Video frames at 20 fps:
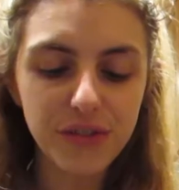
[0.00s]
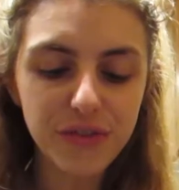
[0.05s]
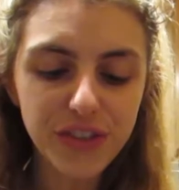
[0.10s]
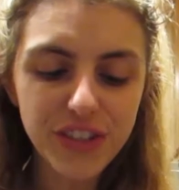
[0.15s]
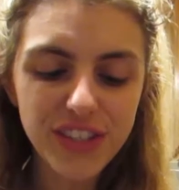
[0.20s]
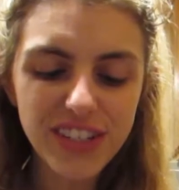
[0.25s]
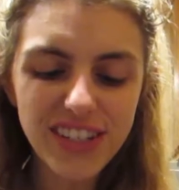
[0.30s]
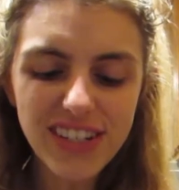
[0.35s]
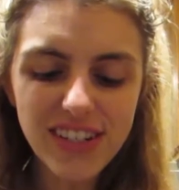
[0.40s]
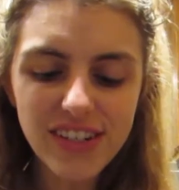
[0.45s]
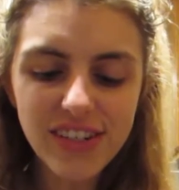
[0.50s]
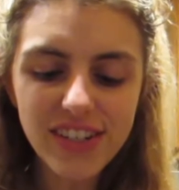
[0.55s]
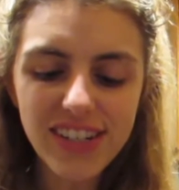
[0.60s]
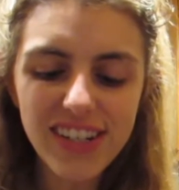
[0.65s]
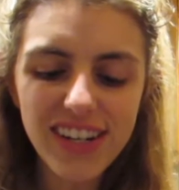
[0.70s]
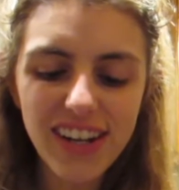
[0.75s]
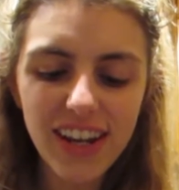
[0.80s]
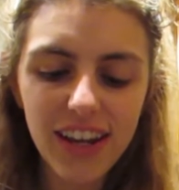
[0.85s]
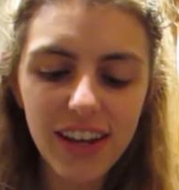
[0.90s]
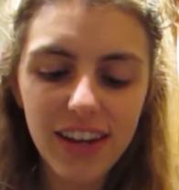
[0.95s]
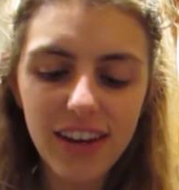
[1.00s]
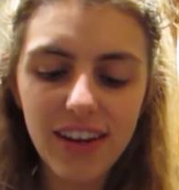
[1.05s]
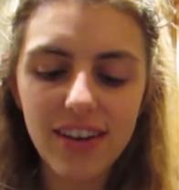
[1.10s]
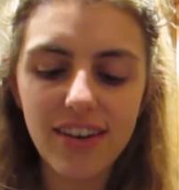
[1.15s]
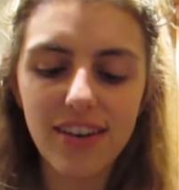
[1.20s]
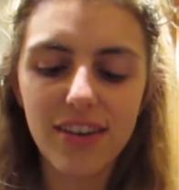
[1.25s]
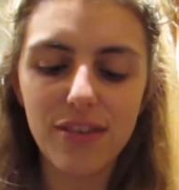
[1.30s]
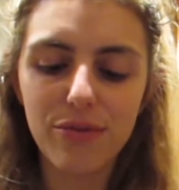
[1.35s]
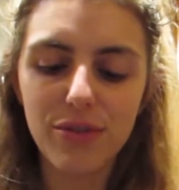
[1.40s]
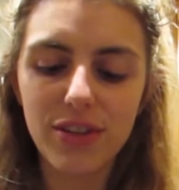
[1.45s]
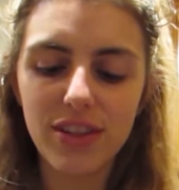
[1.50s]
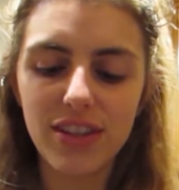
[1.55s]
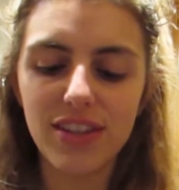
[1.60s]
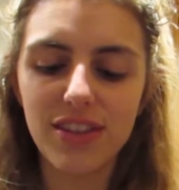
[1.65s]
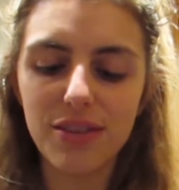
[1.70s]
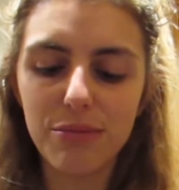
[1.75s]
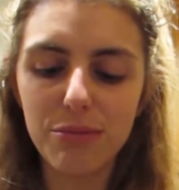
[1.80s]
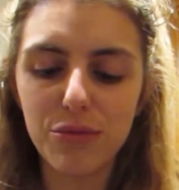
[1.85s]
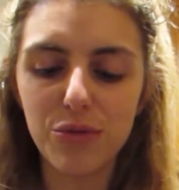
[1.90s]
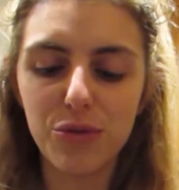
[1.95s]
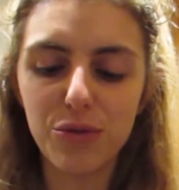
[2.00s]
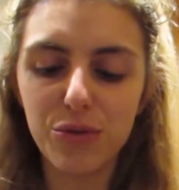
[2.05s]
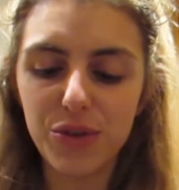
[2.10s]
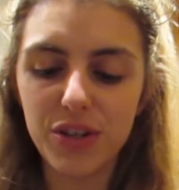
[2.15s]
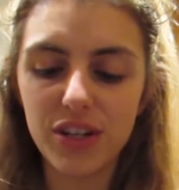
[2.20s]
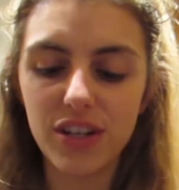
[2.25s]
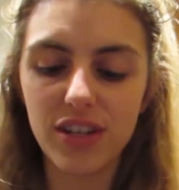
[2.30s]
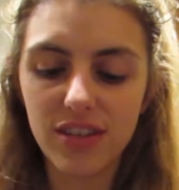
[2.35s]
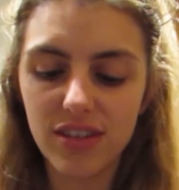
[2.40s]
for dinner today, not really in the mood